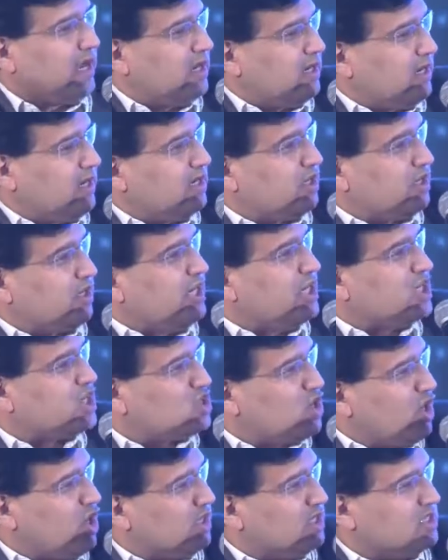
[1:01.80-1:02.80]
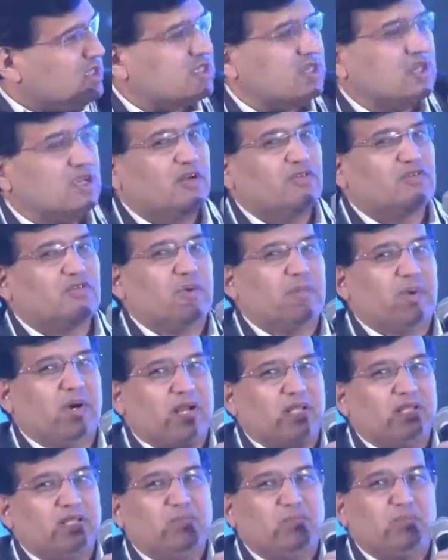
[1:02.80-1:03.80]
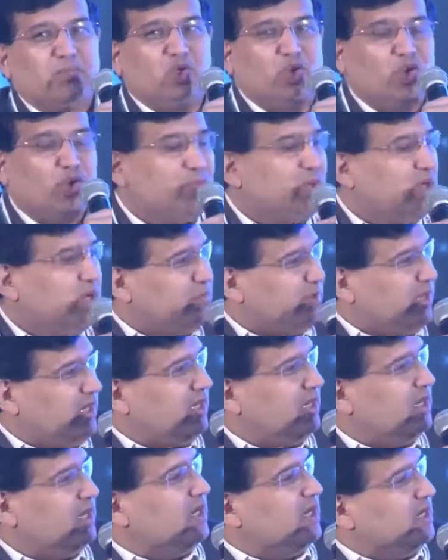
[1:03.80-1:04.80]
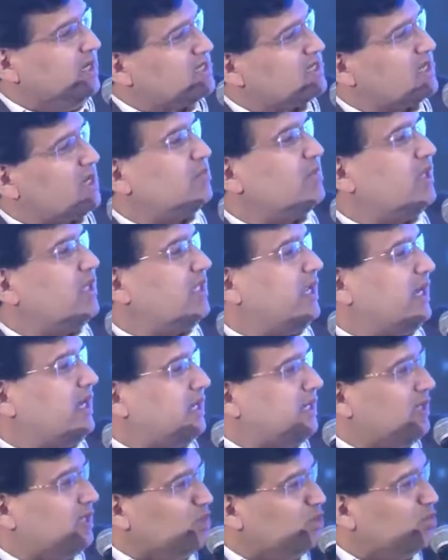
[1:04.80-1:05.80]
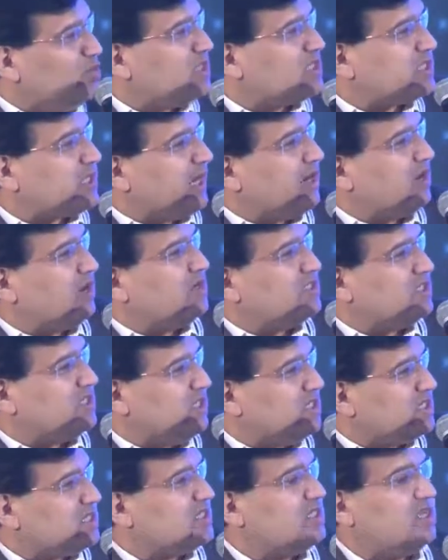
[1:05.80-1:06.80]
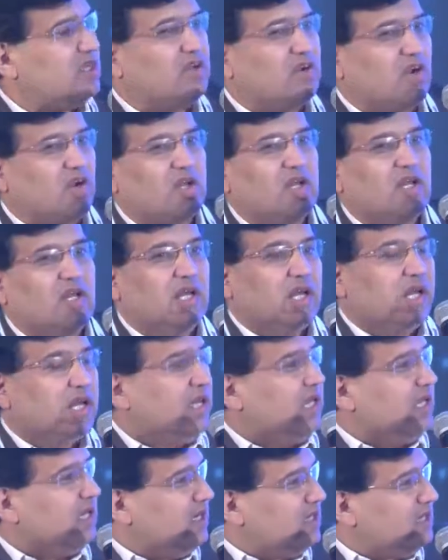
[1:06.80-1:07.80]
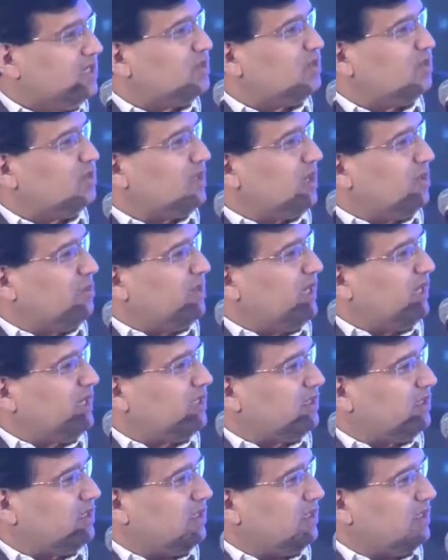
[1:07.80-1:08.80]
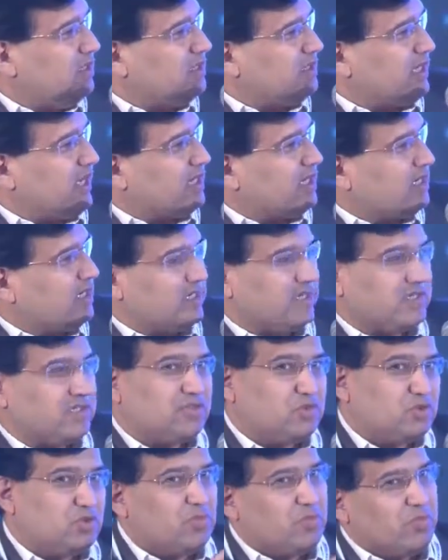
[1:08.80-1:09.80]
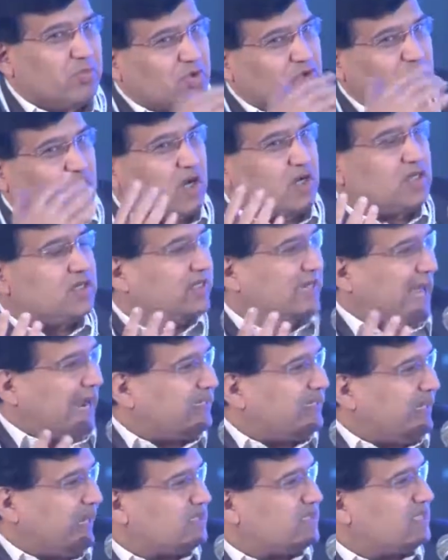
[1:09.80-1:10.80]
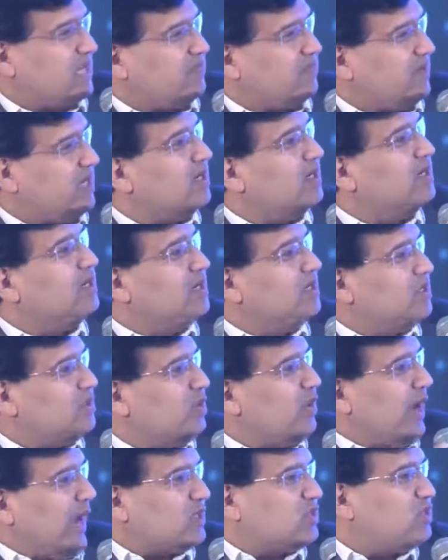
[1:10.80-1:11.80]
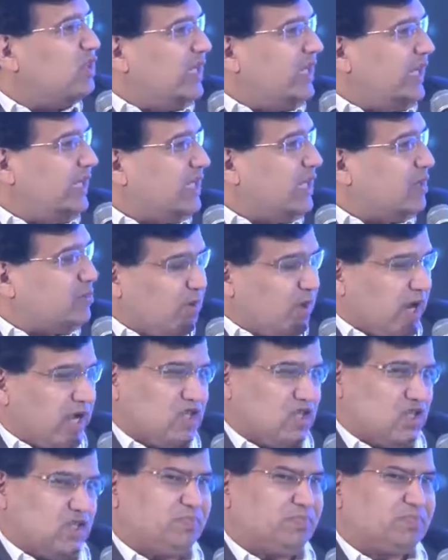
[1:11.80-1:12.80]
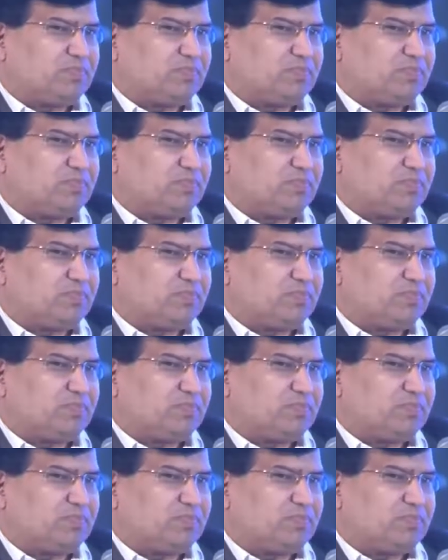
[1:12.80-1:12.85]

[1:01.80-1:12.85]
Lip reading: a reassurance from another human being is something that a human psychology is still not geared to complete not that tech savvy to actually take that plunge.